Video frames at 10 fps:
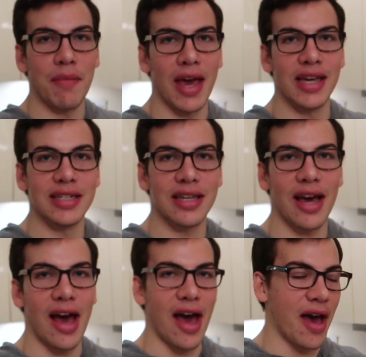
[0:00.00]
made.
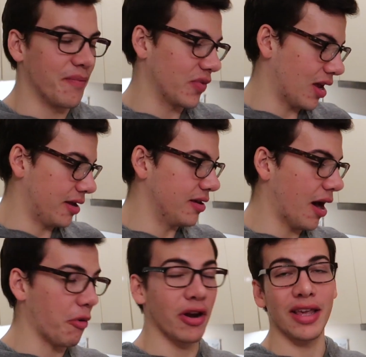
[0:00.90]
I
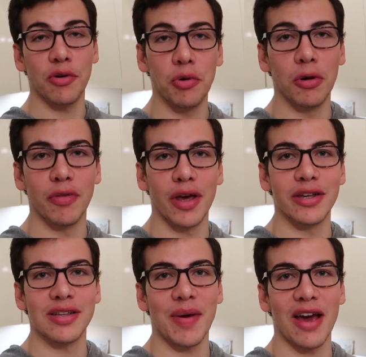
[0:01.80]
won't eat all of
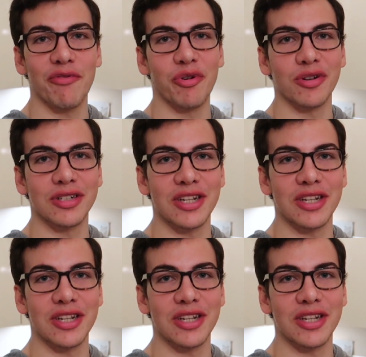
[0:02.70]
those, I may have 1 or